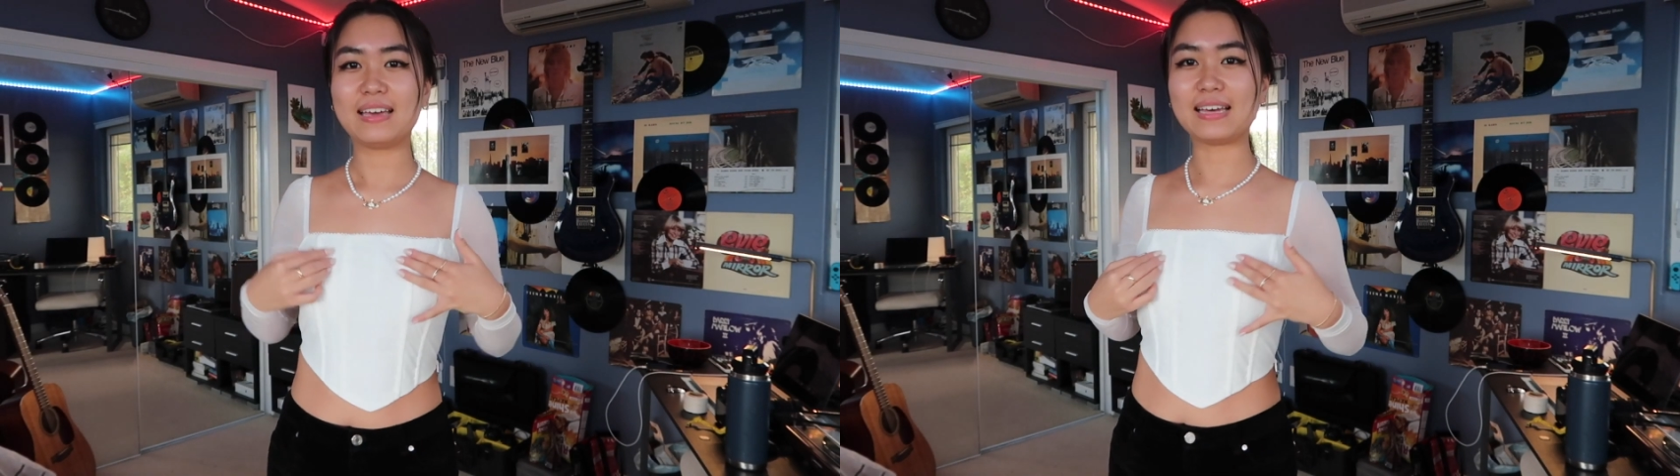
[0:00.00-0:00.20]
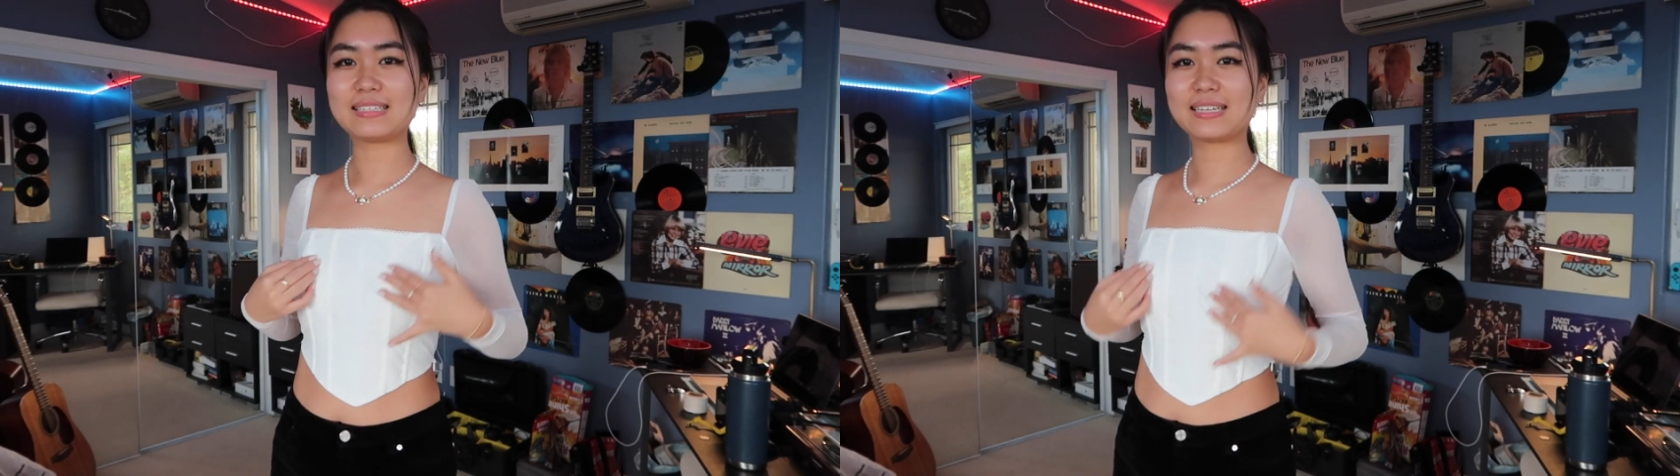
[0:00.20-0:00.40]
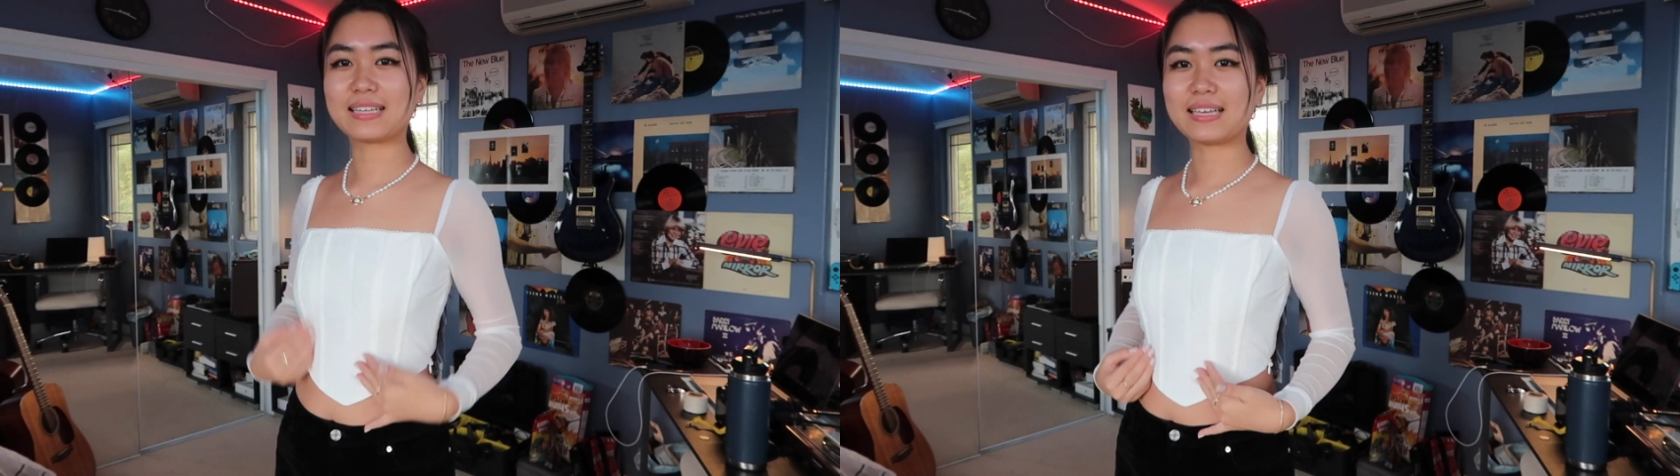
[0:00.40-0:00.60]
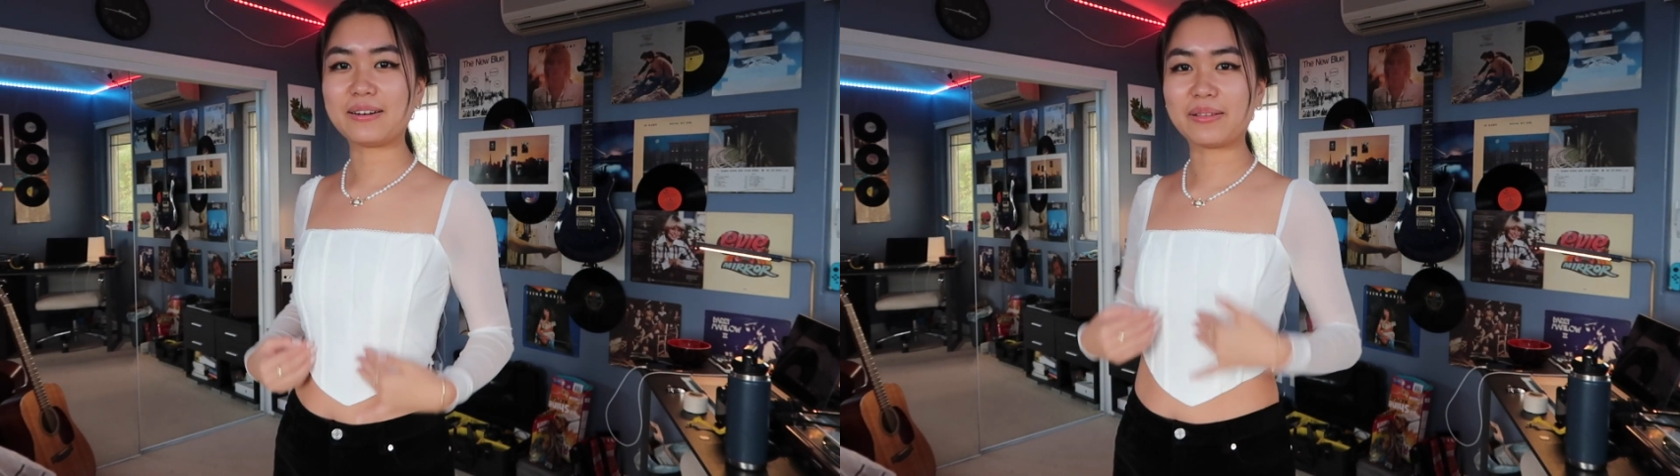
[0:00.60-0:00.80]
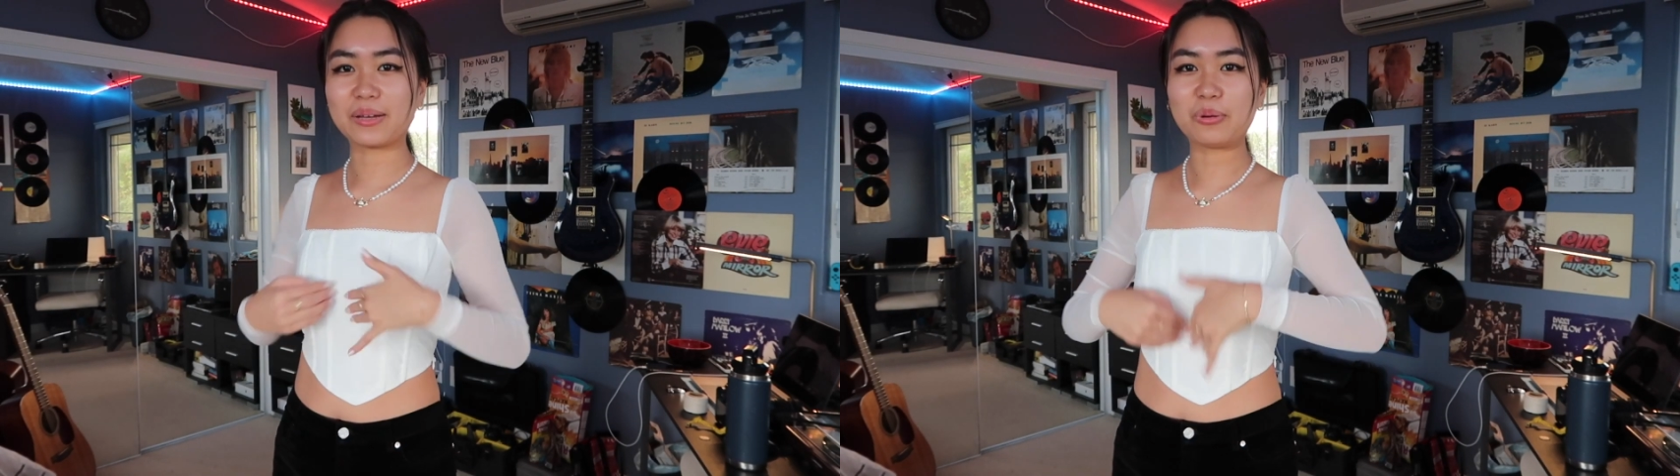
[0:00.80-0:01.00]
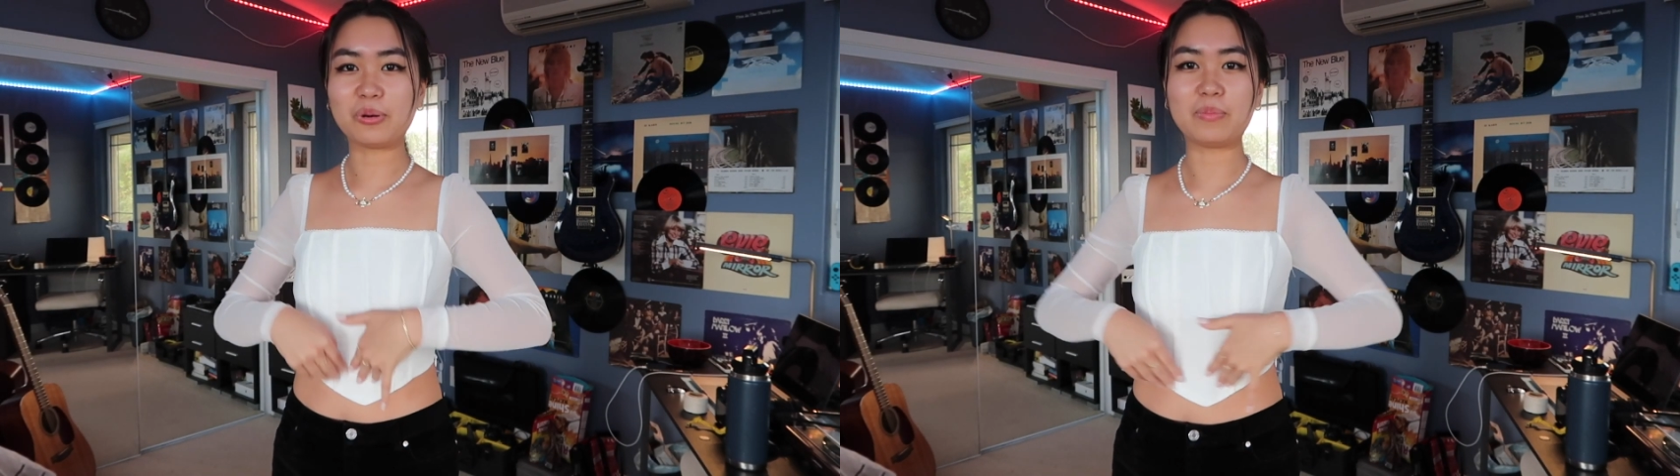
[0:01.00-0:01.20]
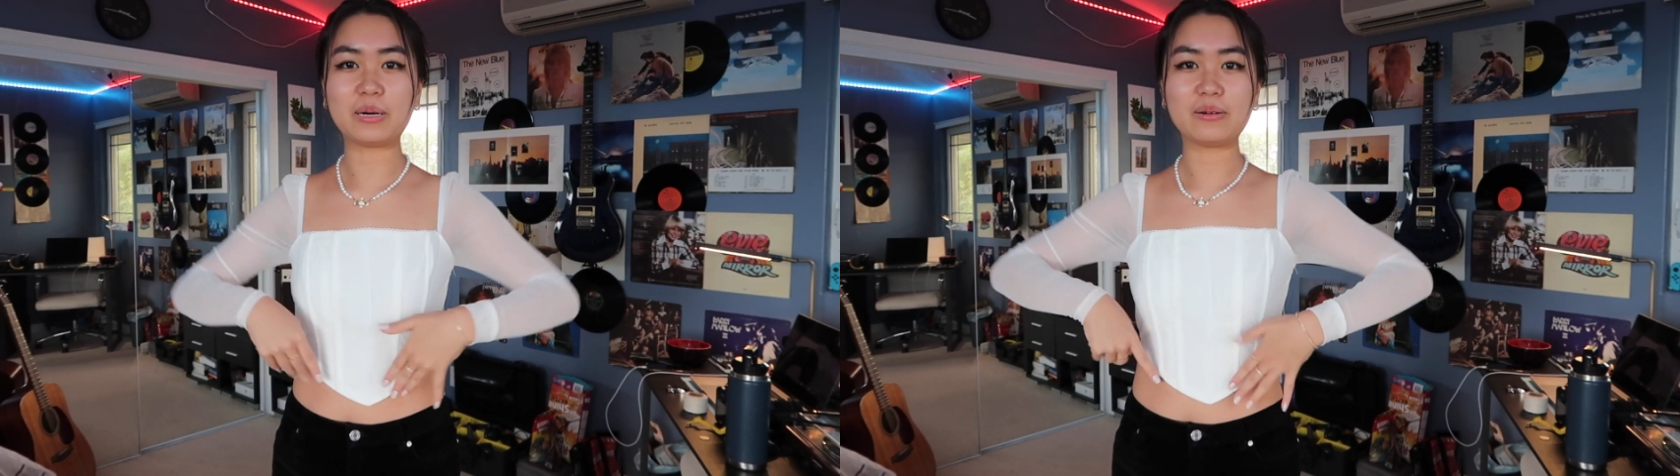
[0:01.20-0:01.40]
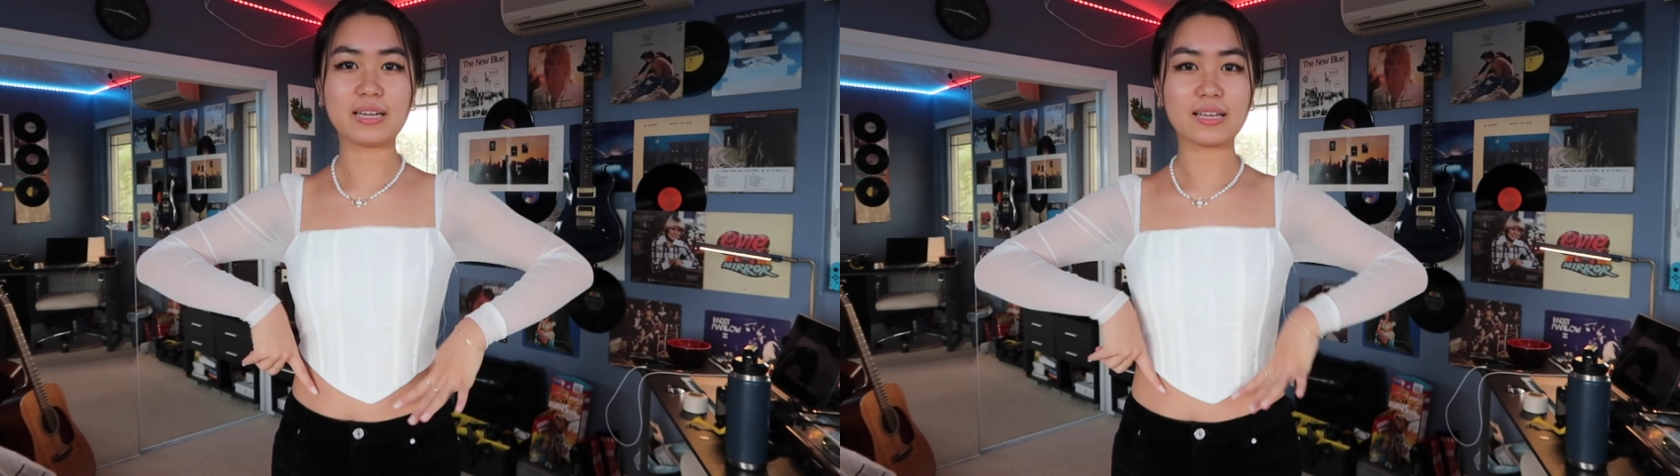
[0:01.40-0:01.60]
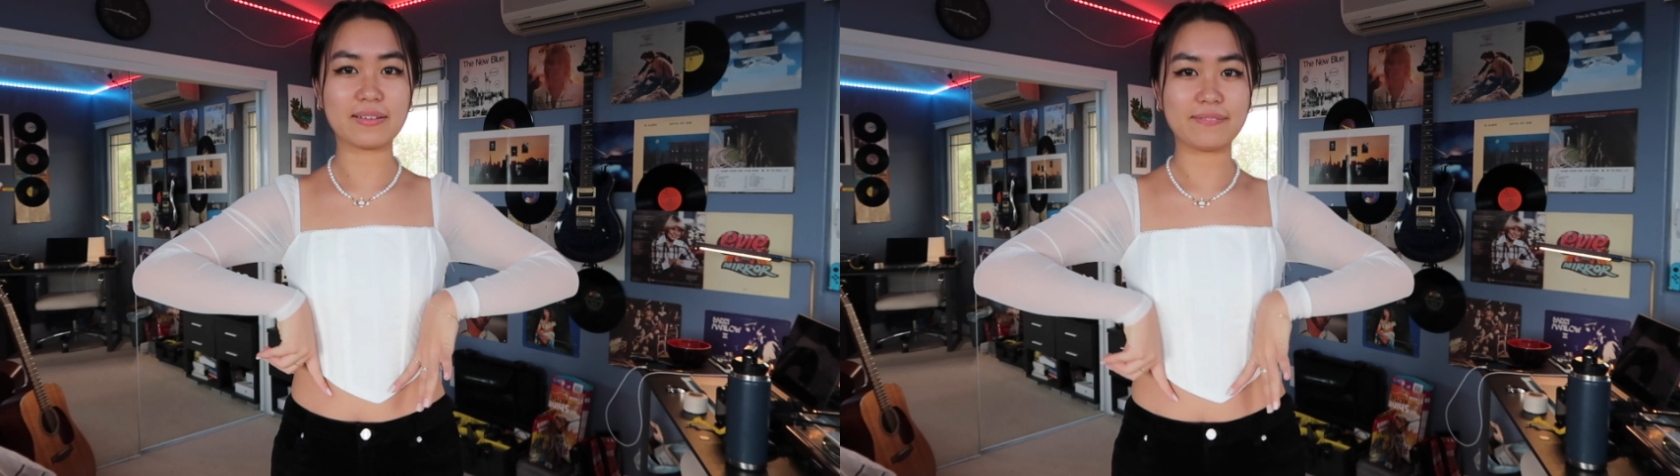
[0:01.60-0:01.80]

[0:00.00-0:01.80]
It has like, you know, the cool boning,